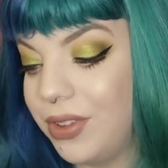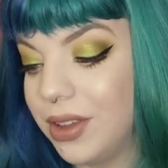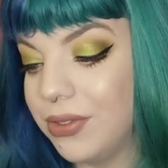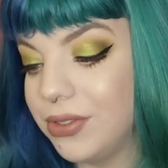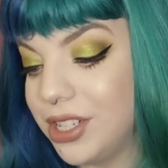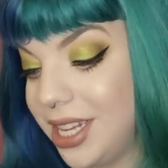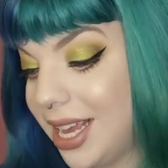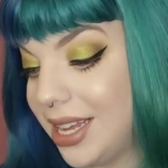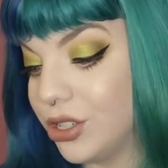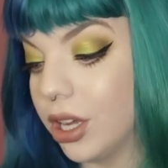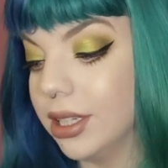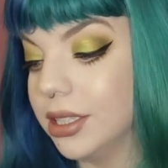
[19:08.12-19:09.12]

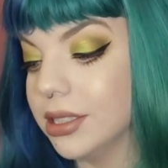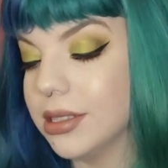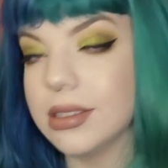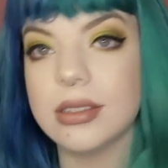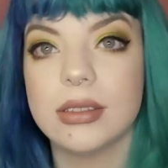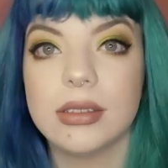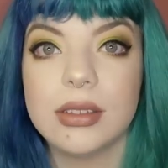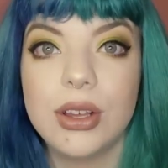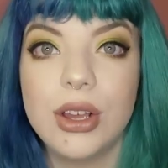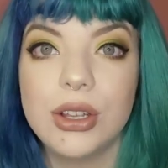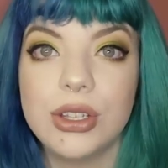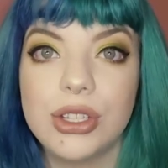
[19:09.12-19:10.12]
$58.
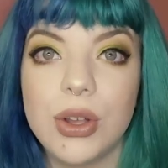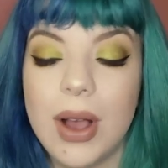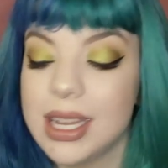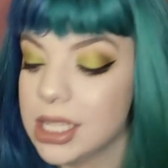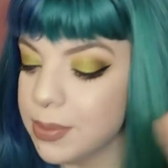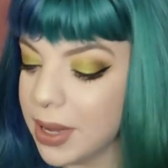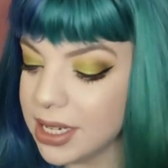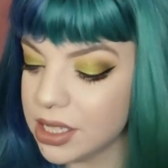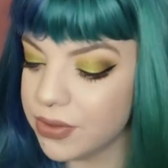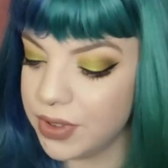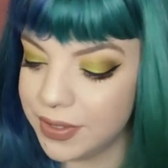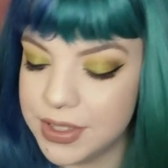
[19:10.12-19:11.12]
So I
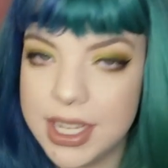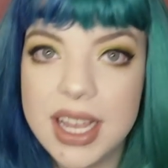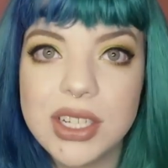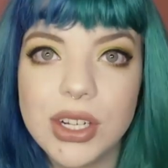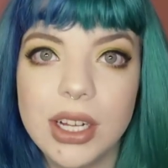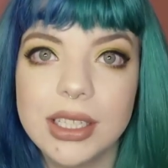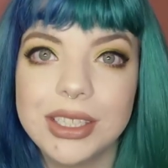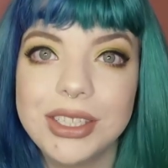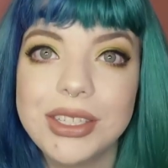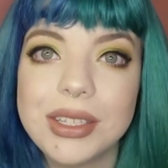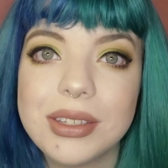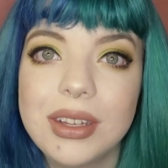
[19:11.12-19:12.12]
spent
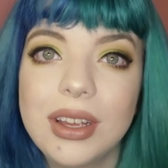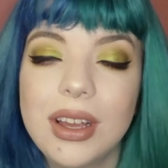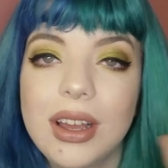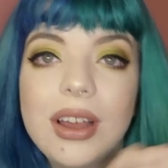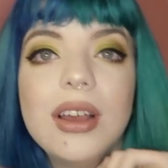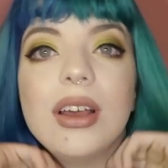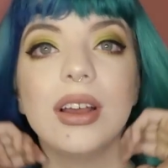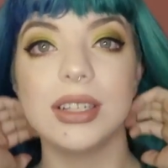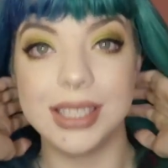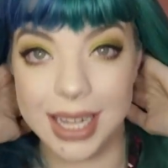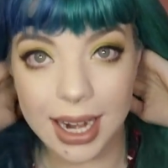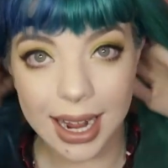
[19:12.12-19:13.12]
$58.
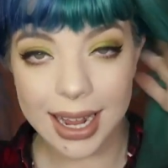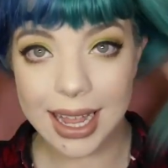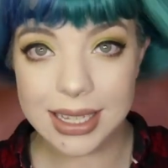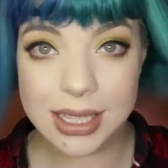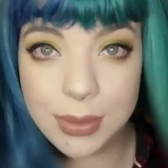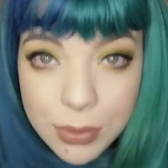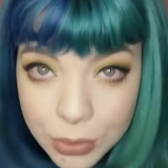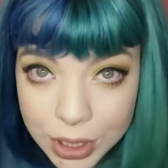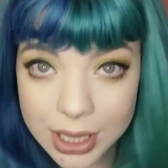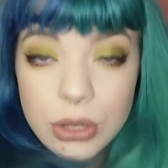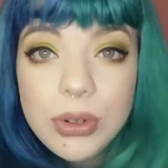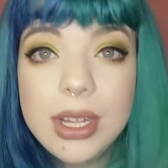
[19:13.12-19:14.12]
Did I get some
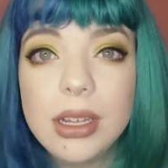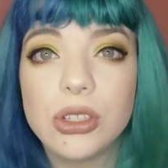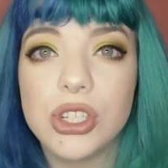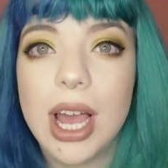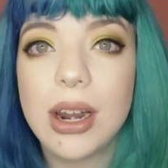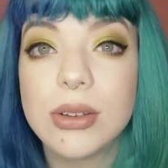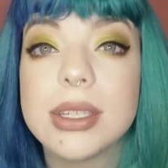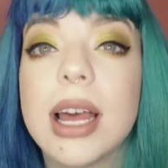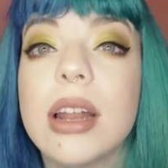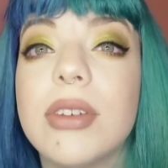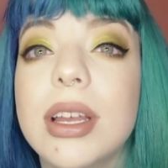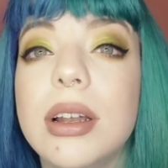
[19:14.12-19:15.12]
really unique shadows
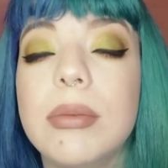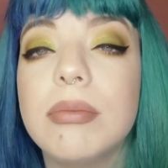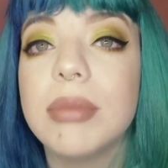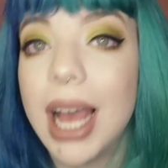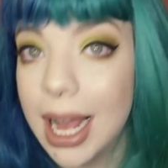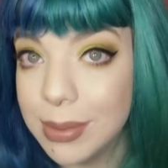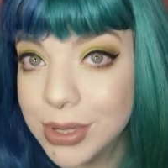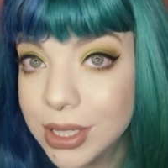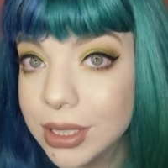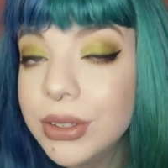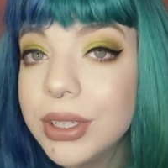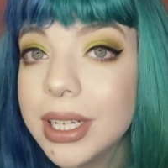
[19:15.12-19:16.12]
out of it?
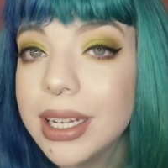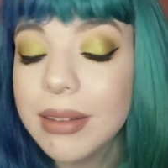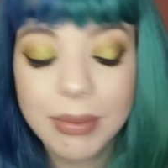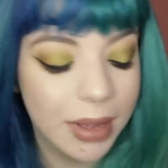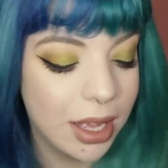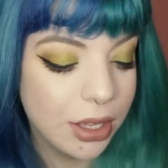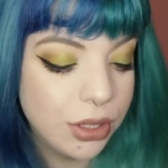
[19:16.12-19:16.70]
Absolutely.